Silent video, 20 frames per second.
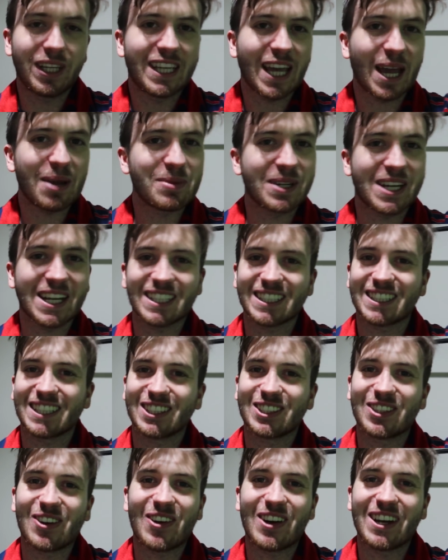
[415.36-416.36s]
Big game against
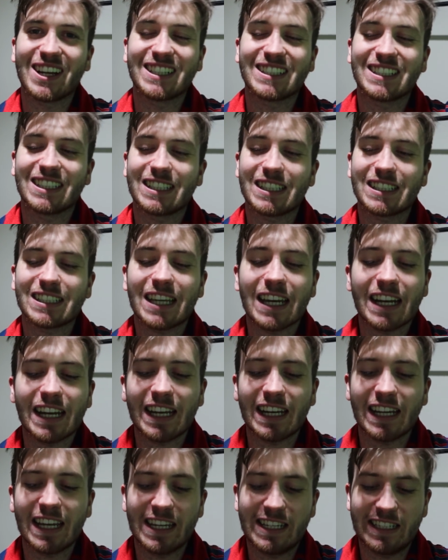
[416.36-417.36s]
the Giants. It doesn't get
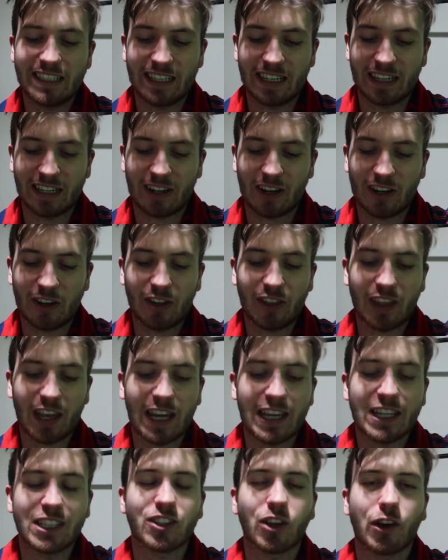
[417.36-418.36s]
any easier. I know
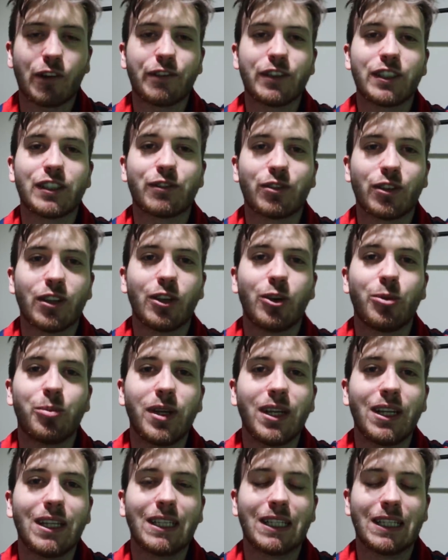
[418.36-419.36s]
the heat's off us for a little
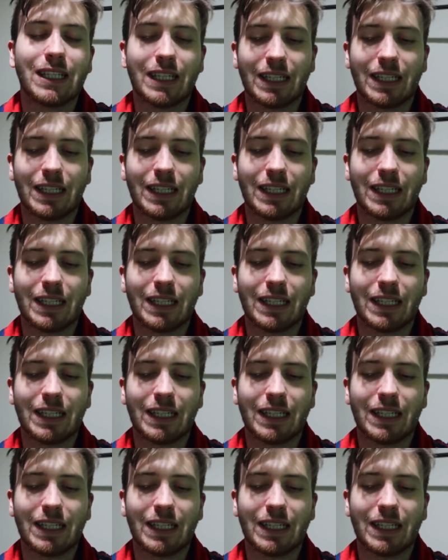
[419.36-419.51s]
bit.